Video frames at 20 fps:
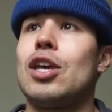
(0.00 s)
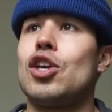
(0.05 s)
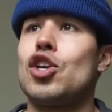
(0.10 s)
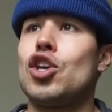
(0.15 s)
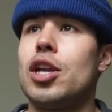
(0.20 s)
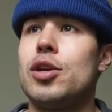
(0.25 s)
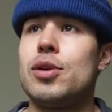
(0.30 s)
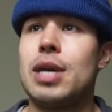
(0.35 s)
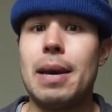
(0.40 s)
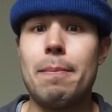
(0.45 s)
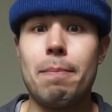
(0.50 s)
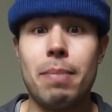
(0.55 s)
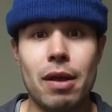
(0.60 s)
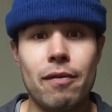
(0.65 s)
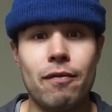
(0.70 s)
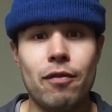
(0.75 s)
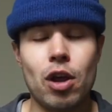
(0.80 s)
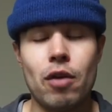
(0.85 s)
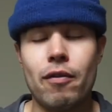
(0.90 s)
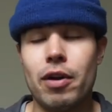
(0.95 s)
you know, you get
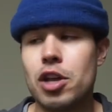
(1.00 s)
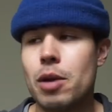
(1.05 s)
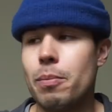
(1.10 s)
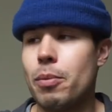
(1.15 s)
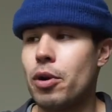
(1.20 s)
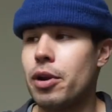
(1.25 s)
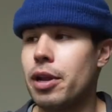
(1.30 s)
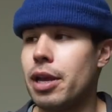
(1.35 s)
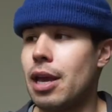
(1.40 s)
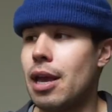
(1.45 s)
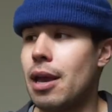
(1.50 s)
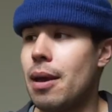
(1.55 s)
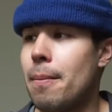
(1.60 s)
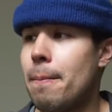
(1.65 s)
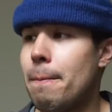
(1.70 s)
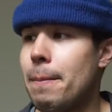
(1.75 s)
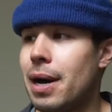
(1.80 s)
blood flow around your body.